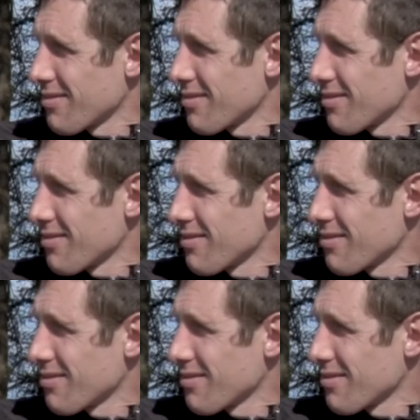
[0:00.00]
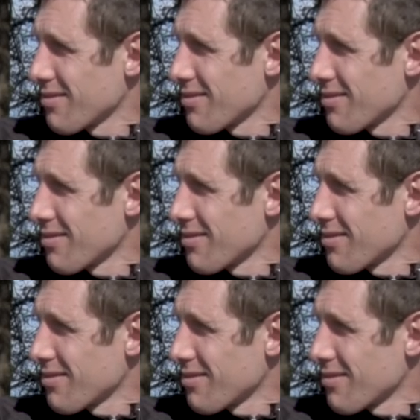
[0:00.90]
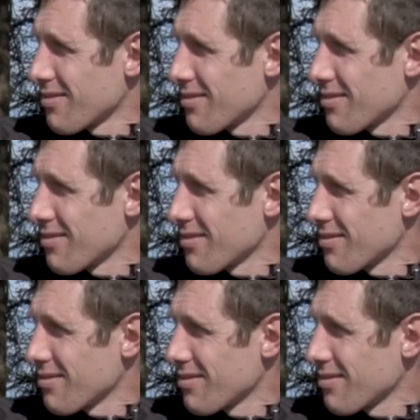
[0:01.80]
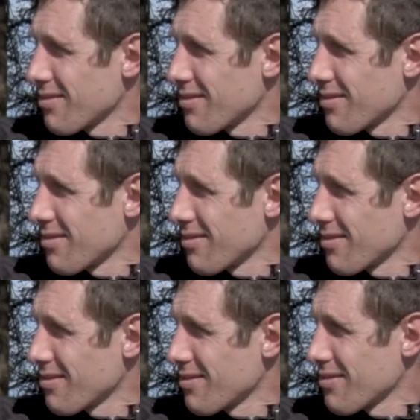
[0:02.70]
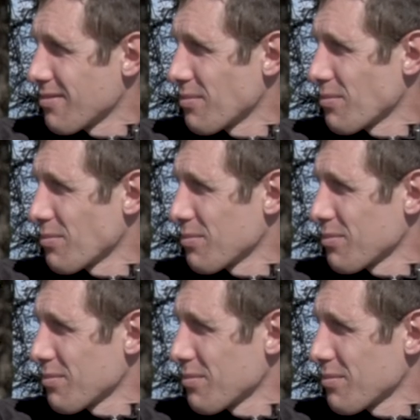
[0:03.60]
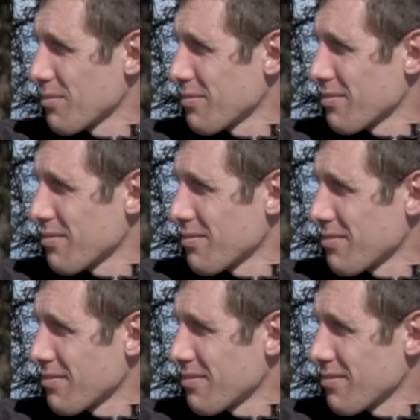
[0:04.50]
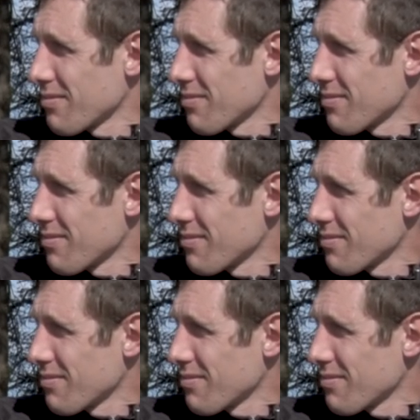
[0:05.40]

(silent)